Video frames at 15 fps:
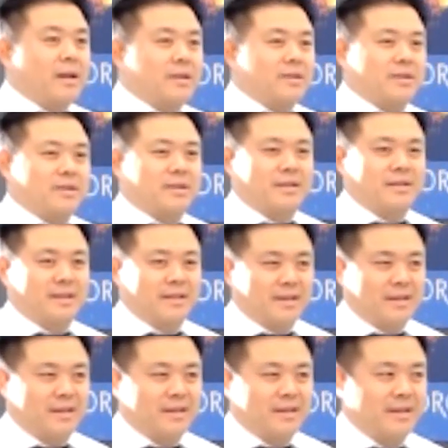Dun dun
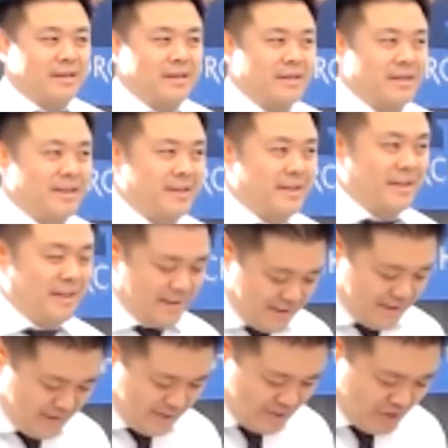dun.
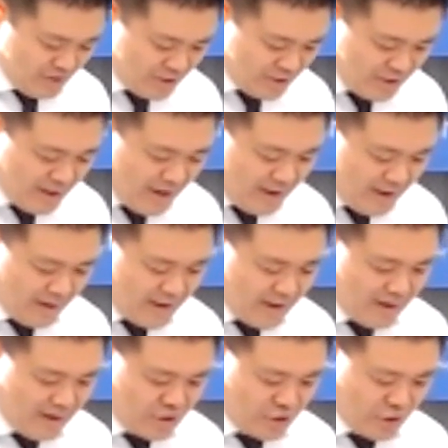"Just then
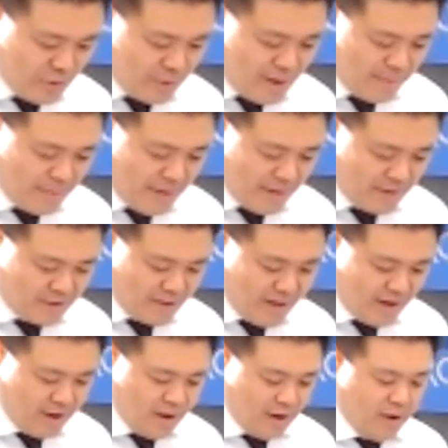God showed up and
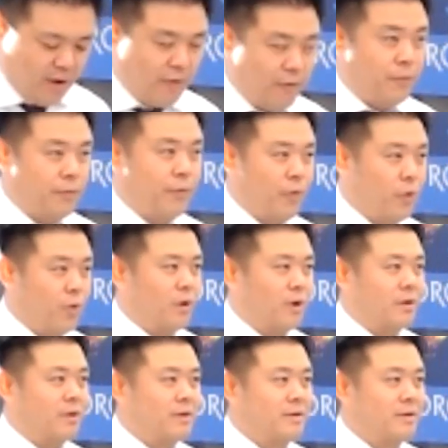said,
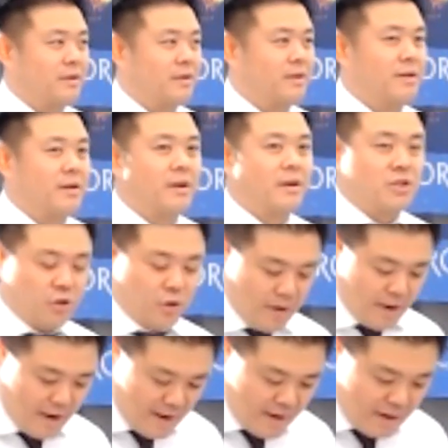'Fool,
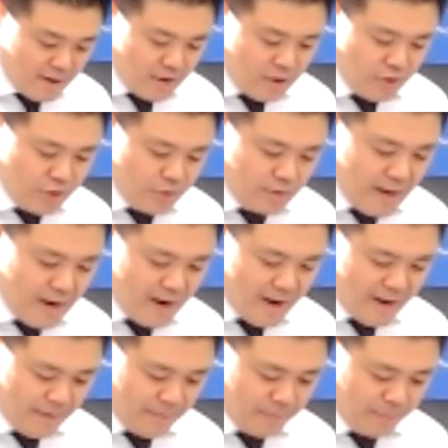tonight you
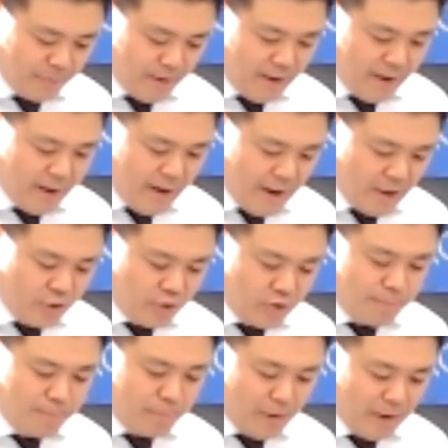die, and
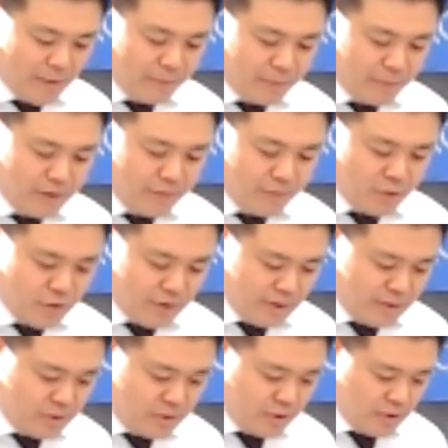your barn full of
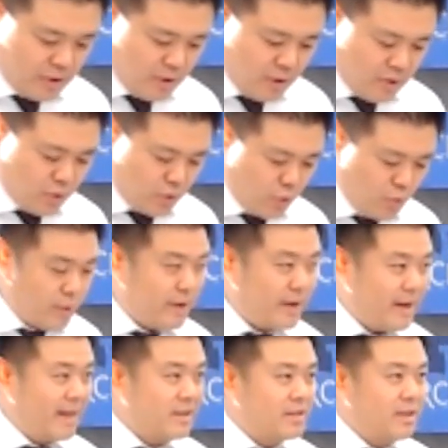goods, who
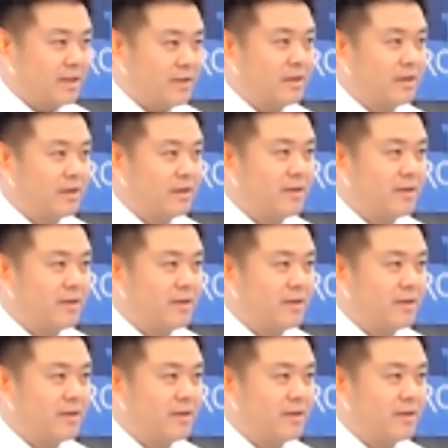gets it?'